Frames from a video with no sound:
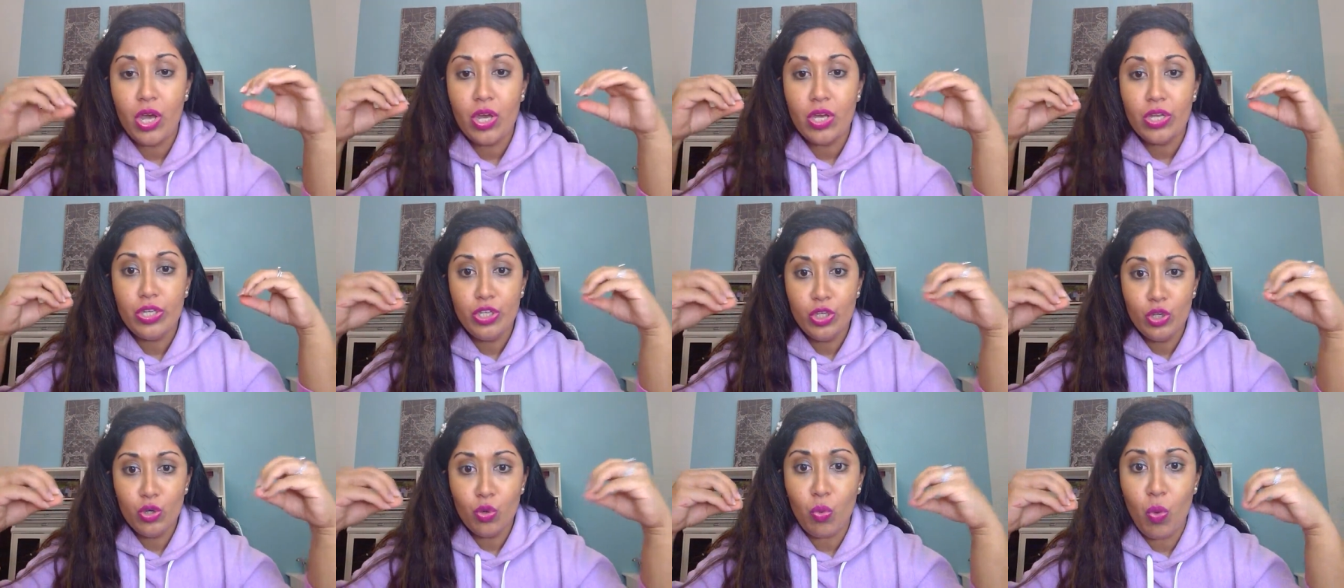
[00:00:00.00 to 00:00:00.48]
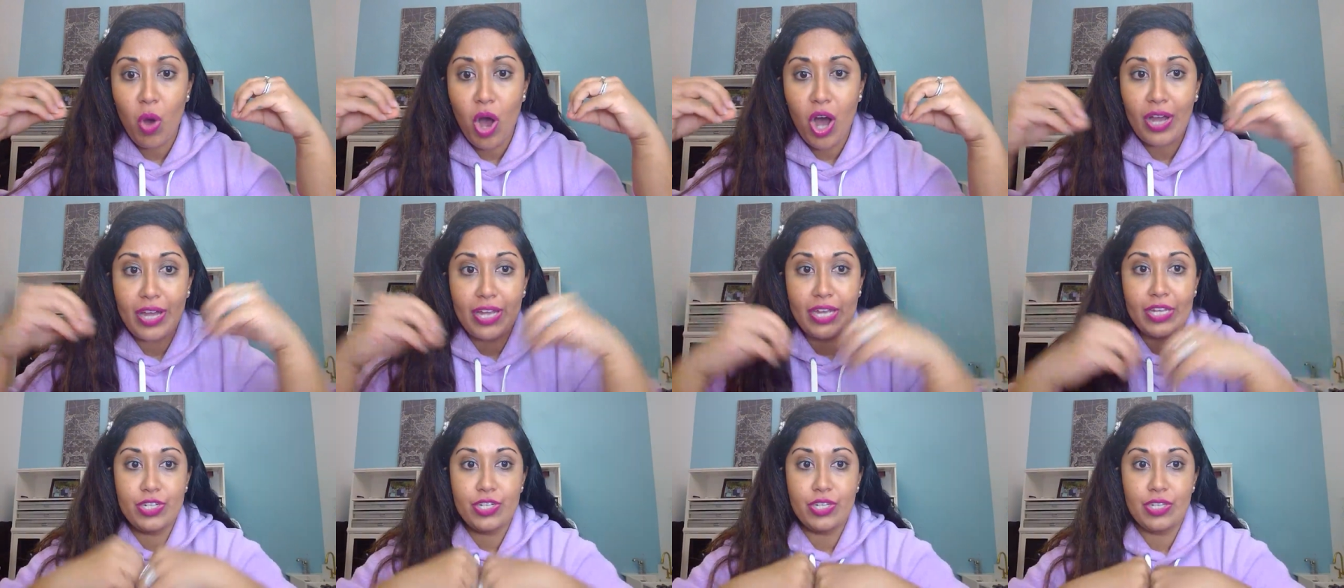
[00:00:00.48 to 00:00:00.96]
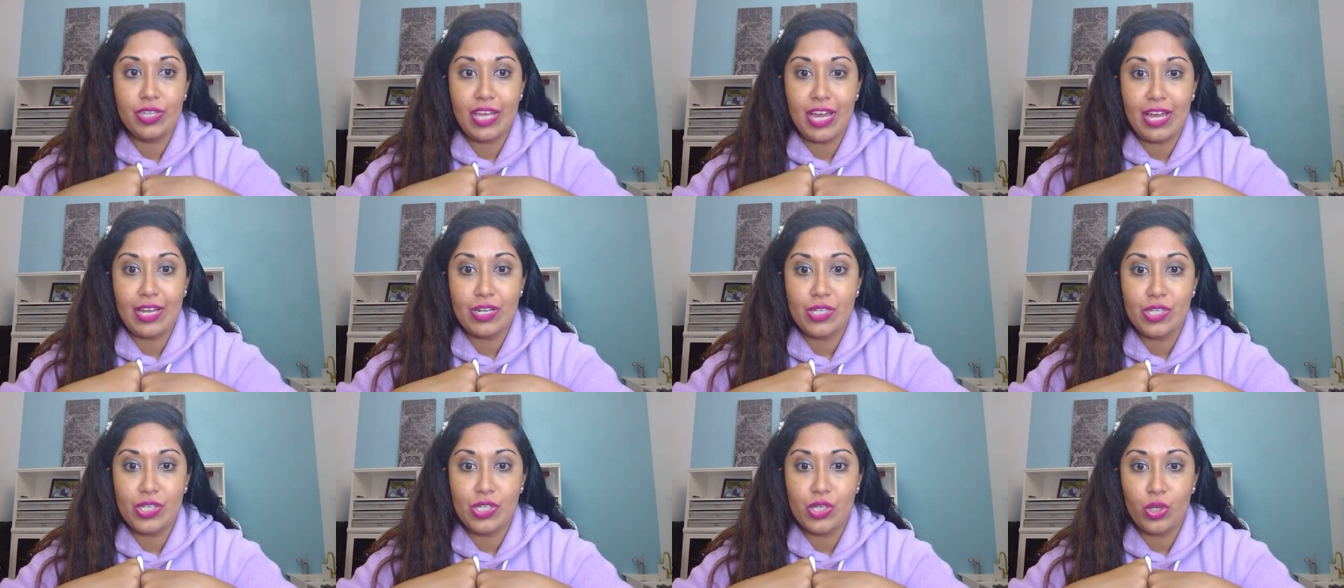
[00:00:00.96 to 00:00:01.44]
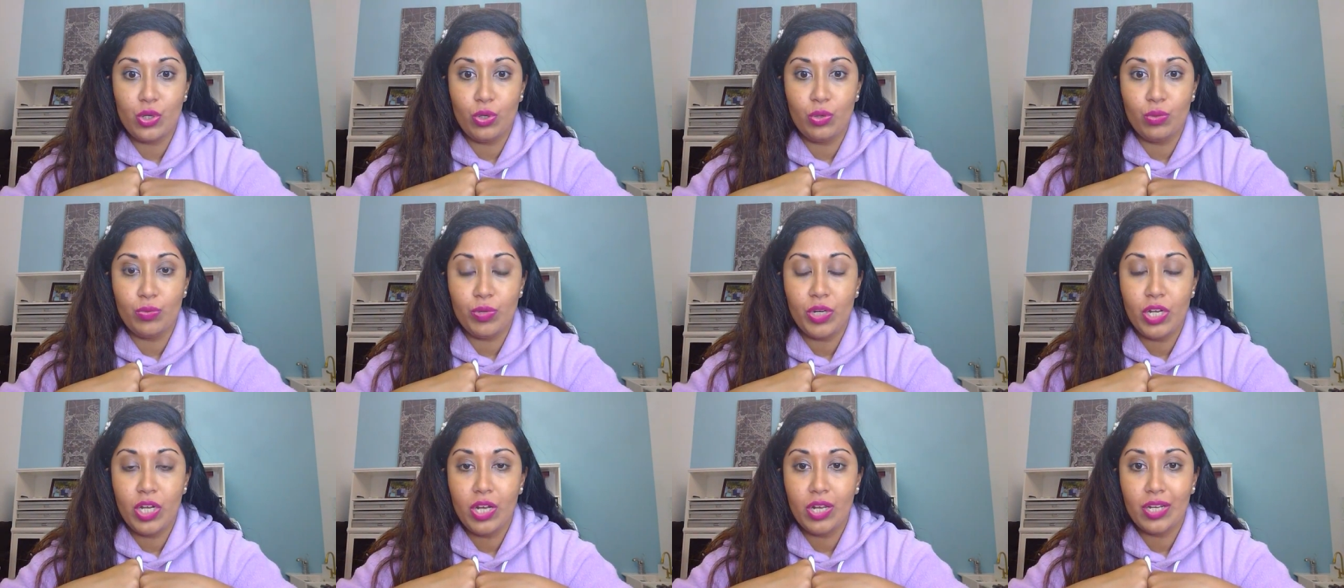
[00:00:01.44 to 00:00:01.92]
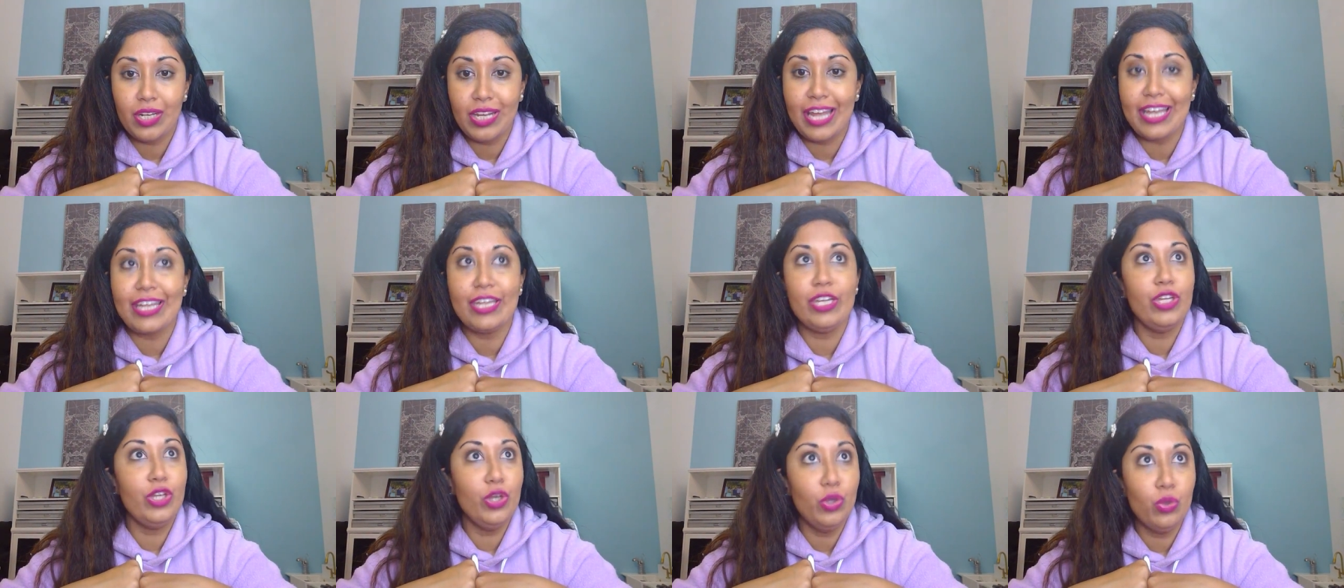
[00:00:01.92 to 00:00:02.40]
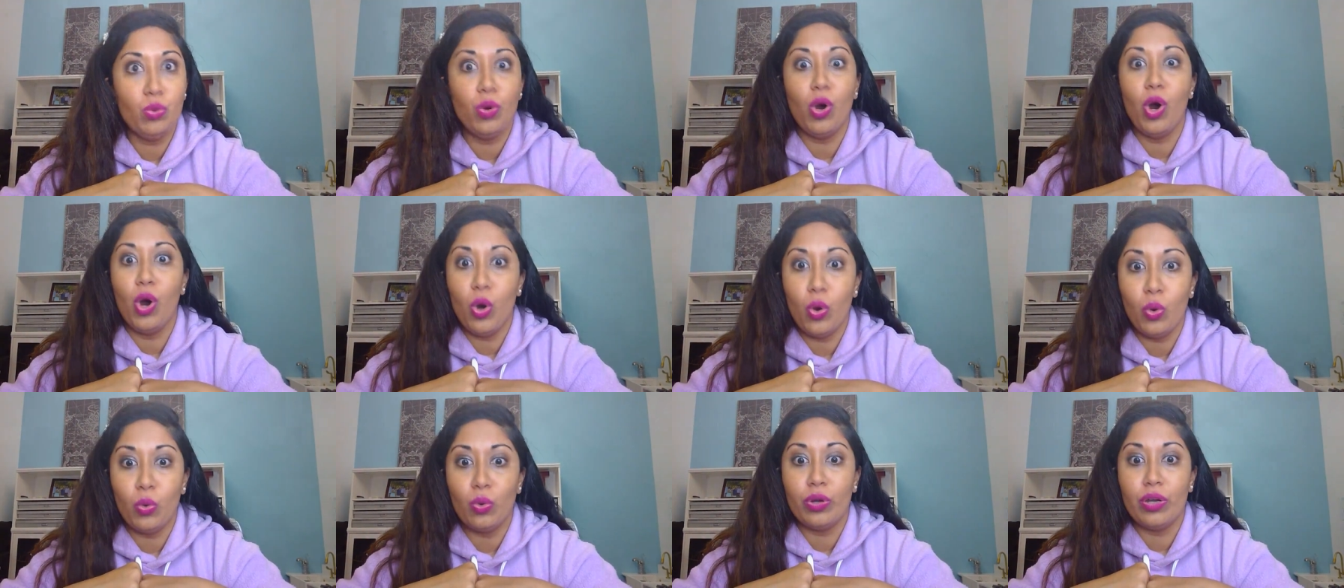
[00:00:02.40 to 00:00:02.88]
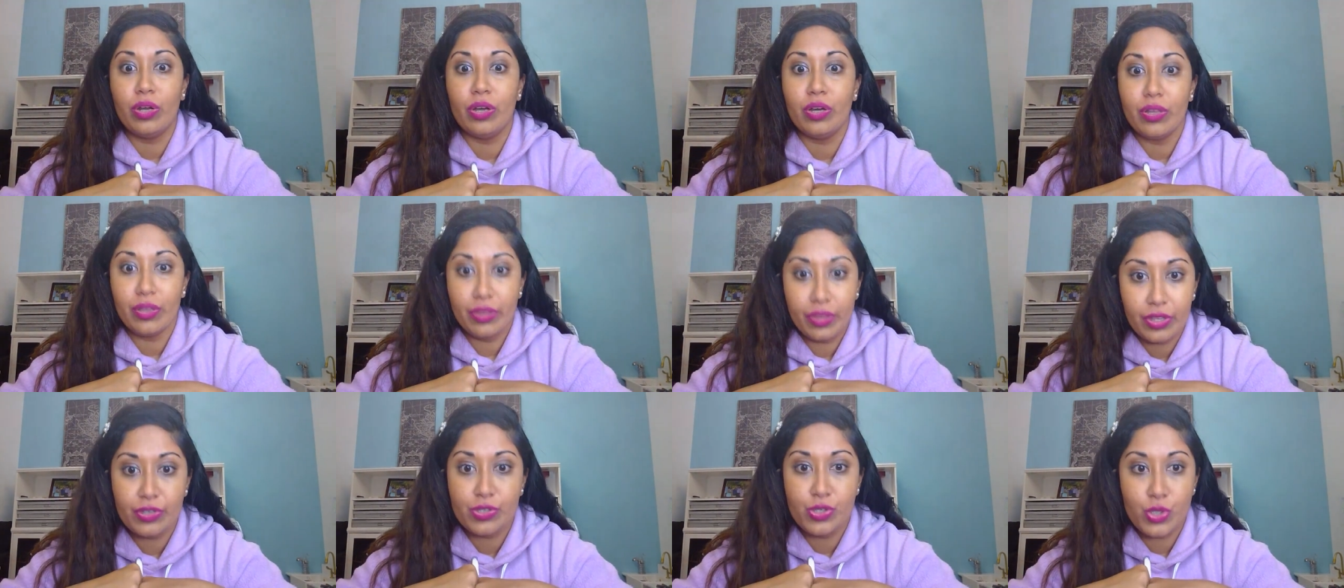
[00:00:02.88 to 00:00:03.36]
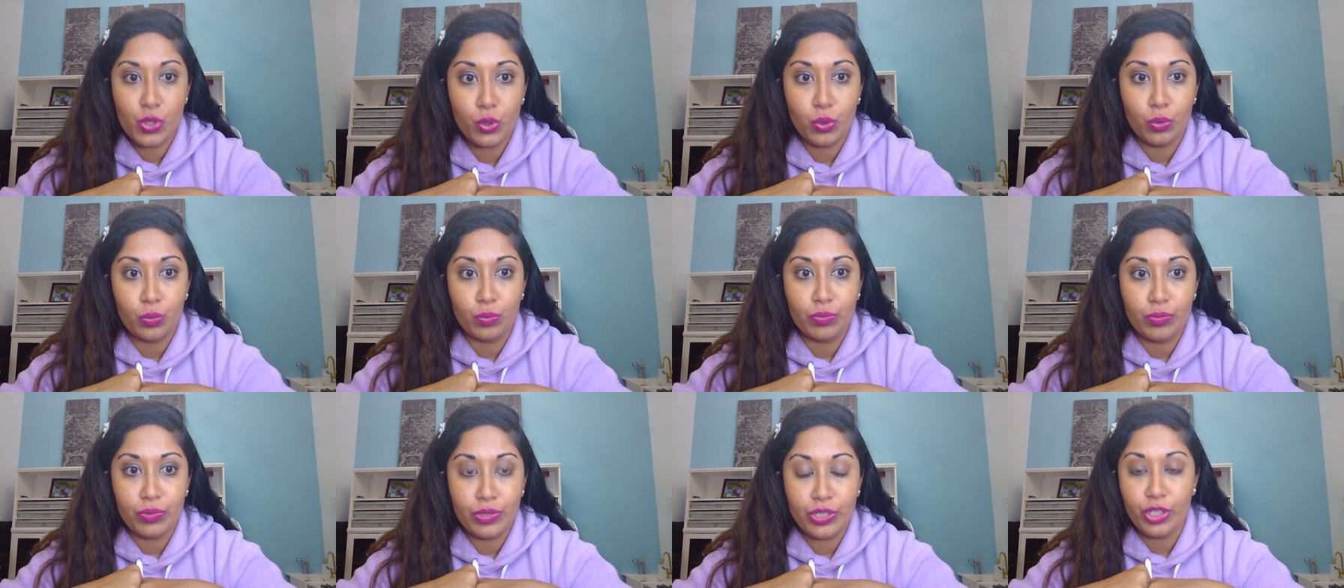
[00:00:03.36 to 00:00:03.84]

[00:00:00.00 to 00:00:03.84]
You walk into that Zoom like you own the Zoom.